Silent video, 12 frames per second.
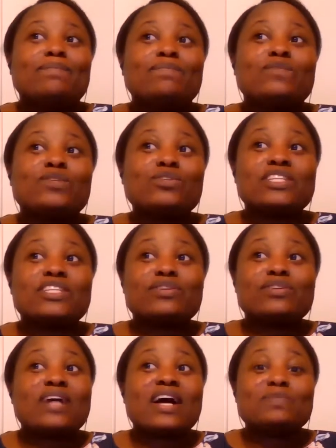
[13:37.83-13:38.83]
So she
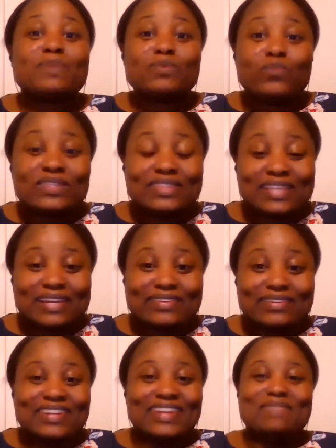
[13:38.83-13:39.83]
and her husband went
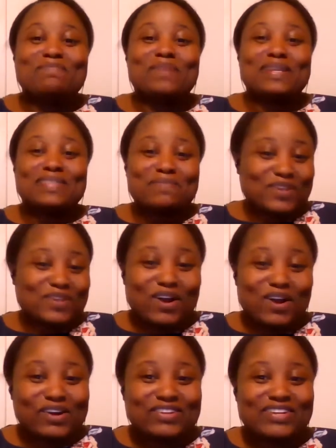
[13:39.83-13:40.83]
there and picked up the
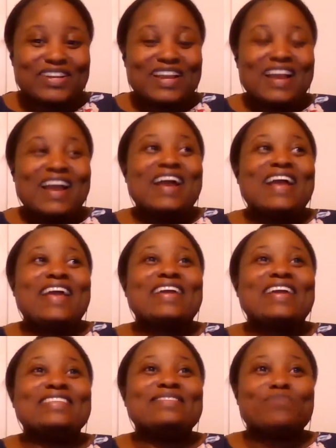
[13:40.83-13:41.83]
car
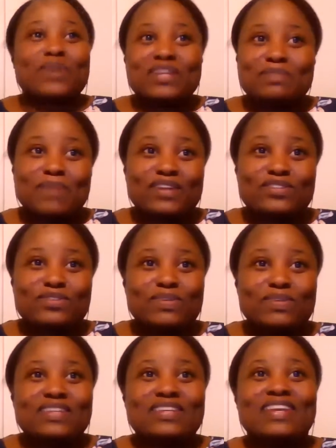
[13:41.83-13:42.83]
and brought it back to
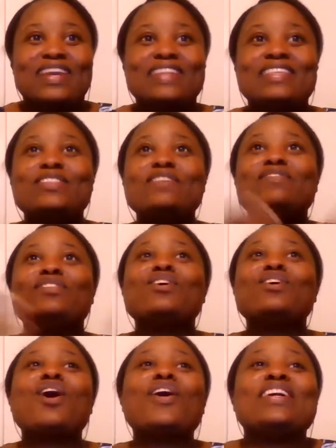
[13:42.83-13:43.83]
me. And then even the
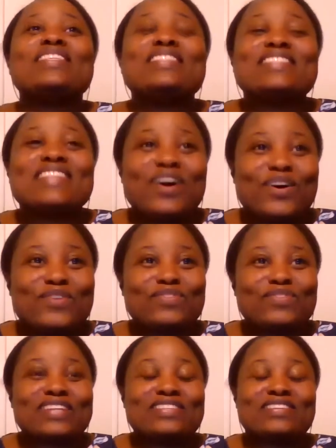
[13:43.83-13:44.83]
car itself,
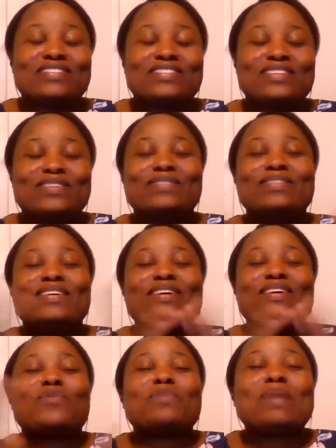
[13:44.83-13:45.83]
like the
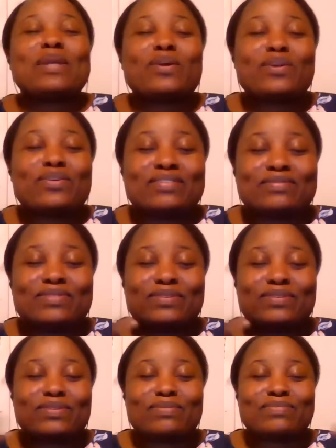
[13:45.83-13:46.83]
repair,
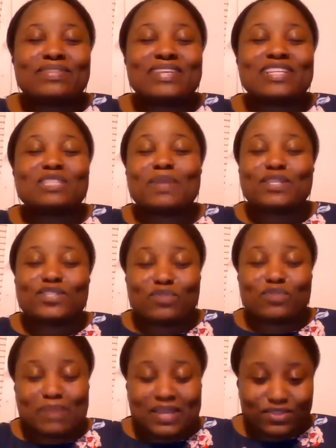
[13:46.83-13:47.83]
the expense of
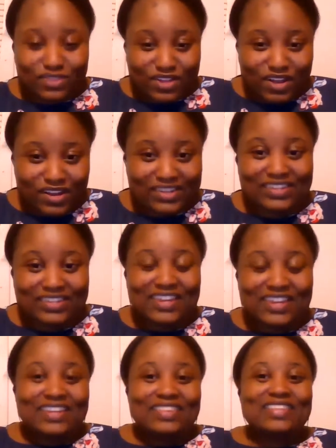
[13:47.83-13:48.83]
repairing the car,
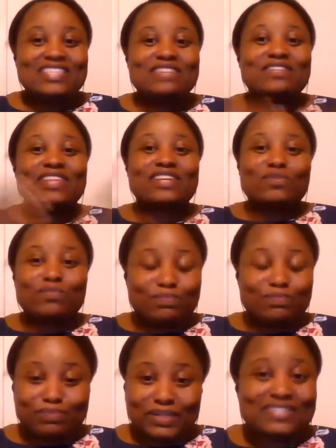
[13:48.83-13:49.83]
that's even like the
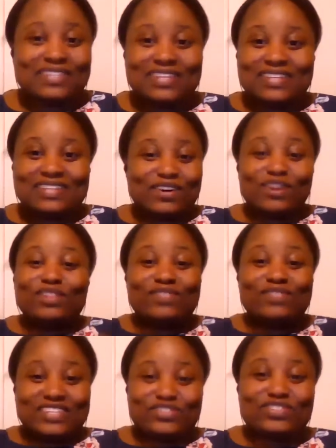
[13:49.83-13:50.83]
blessing. All of
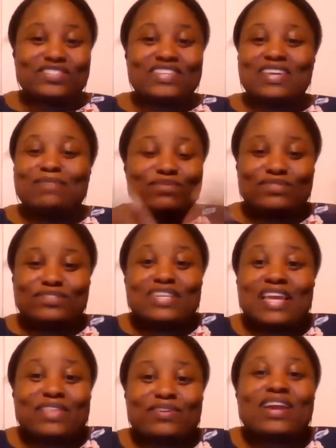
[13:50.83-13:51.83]
this just came
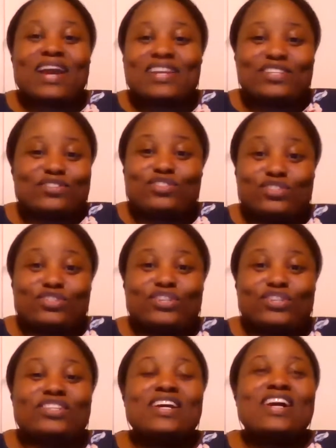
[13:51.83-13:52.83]
together. God is just so good.